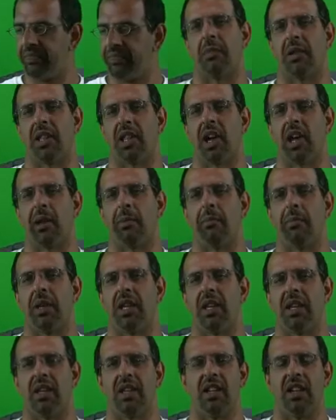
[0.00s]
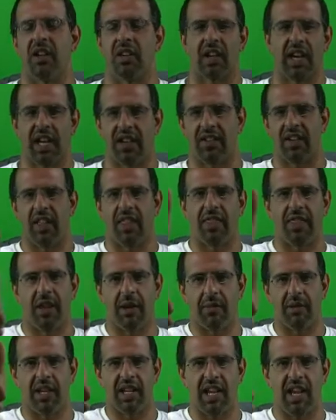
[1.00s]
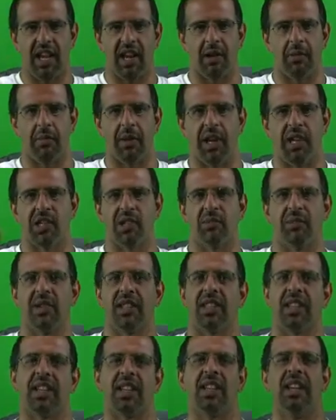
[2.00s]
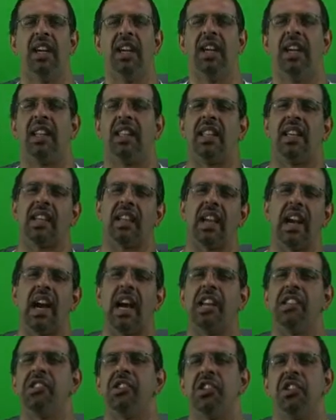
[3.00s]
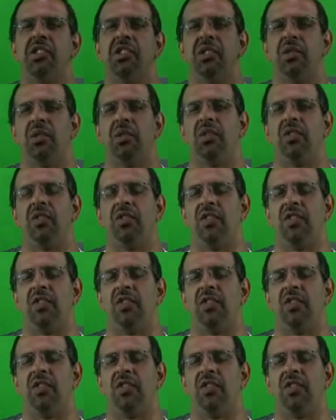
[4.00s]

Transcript: But they ought to be, you know, kind of a thumb in the air measurement that guides you to